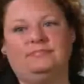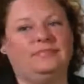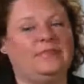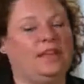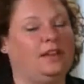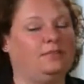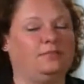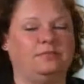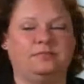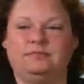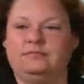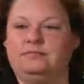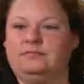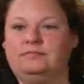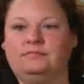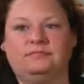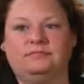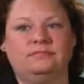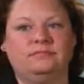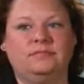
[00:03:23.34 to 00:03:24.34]
No.
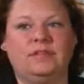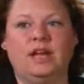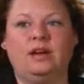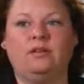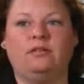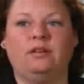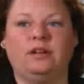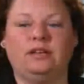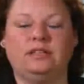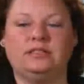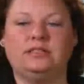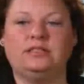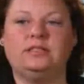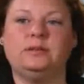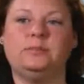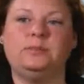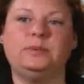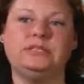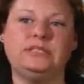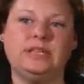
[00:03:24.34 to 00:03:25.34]
No, it's
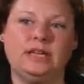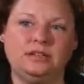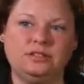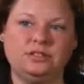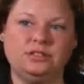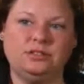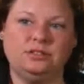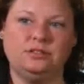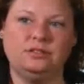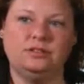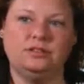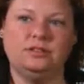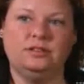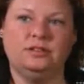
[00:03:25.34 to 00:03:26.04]
the potential.